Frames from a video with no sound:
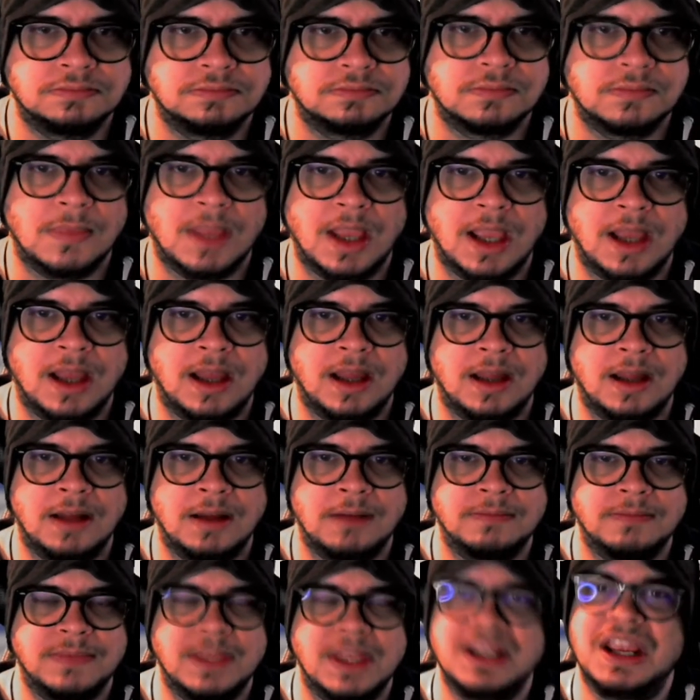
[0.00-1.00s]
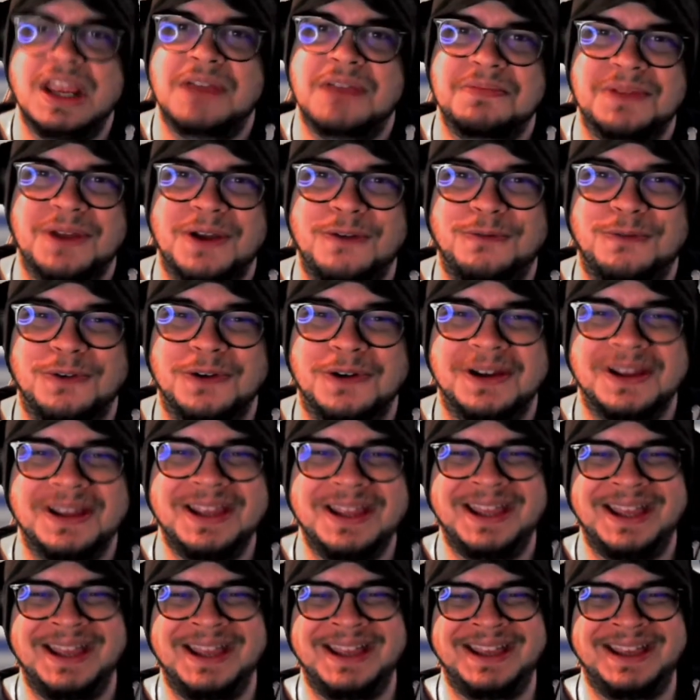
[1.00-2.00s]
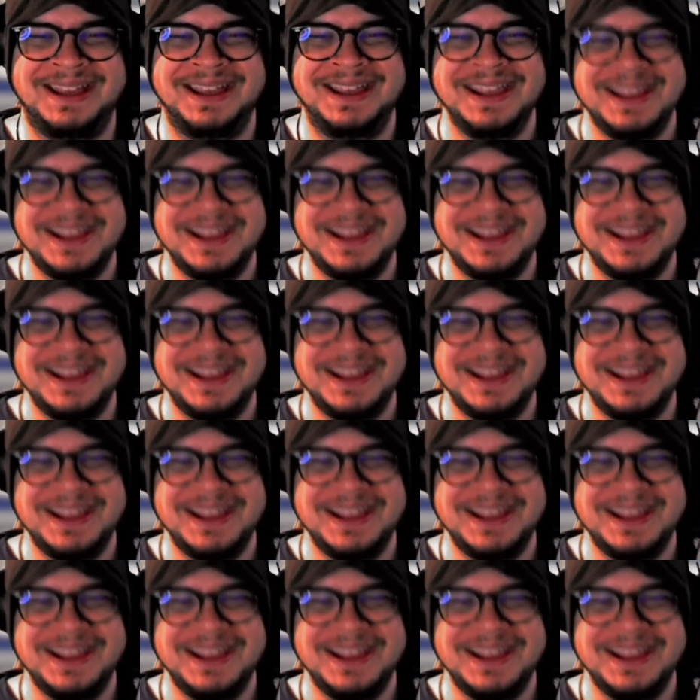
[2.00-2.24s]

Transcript: wall, then yeah, go for it.